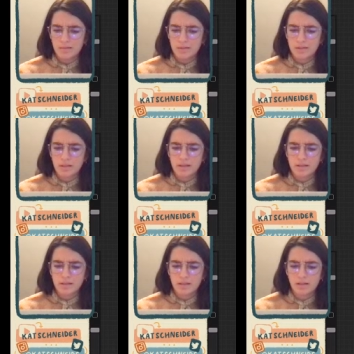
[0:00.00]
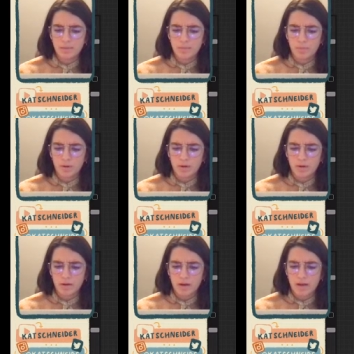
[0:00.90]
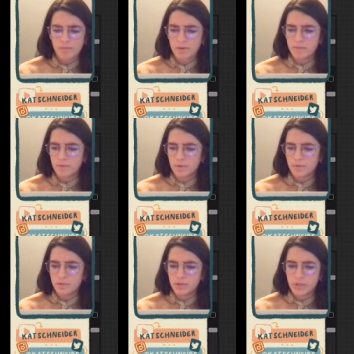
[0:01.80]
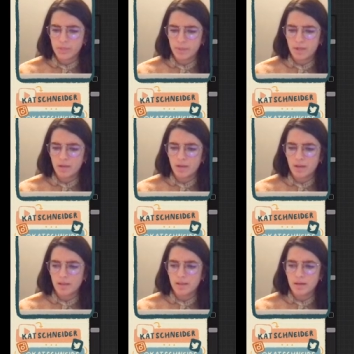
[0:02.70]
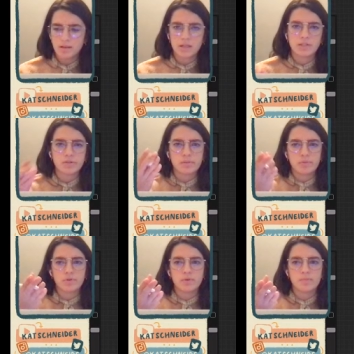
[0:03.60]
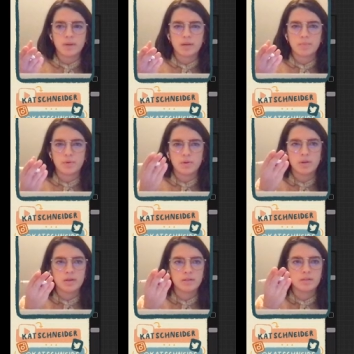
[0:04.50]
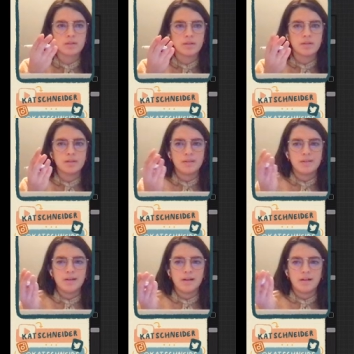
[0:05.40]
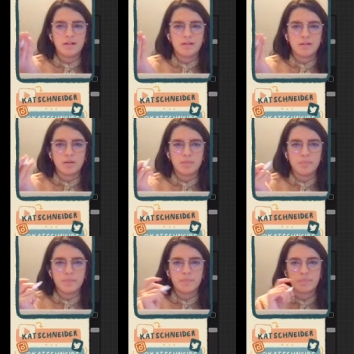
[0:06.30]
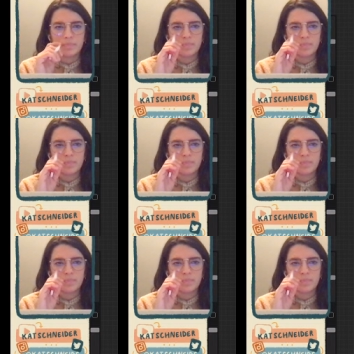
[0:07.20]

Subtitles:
because I can set it up where I have my phone streaming and then I stream through my computer. Um,